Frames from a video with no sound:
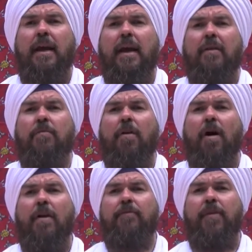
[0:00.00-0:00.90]
And
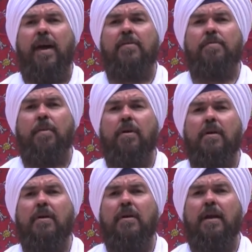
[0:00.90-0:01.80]
on Facebook,
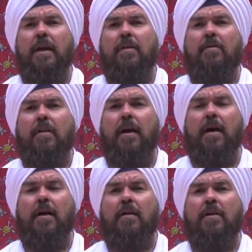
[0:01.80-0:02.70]
and
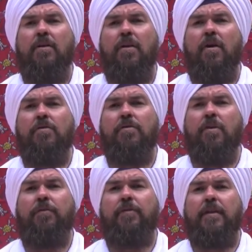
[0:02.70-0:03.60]
you know,
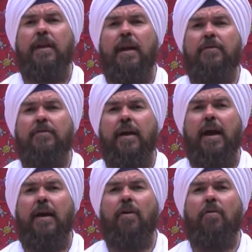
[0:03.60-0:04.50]
surfing the
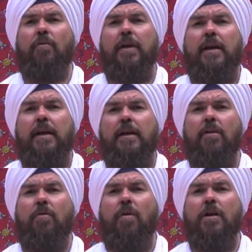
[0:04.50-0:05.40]
internet or reading
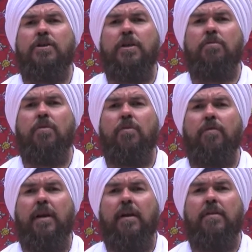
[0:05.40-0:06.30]
or watching
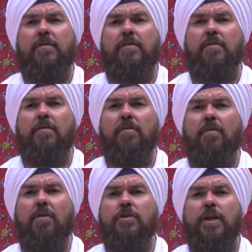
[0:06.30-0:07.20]
movies
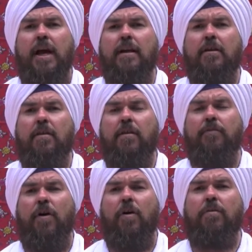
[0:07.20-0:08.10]
or chatting on the
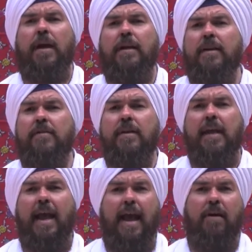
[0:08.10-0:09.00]
phone, that
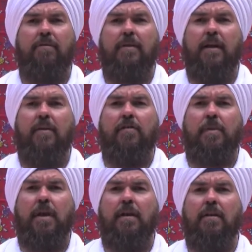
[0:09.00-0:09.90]
doesn't count as
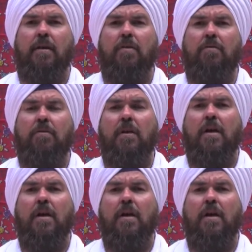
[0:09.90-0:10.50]
being alone.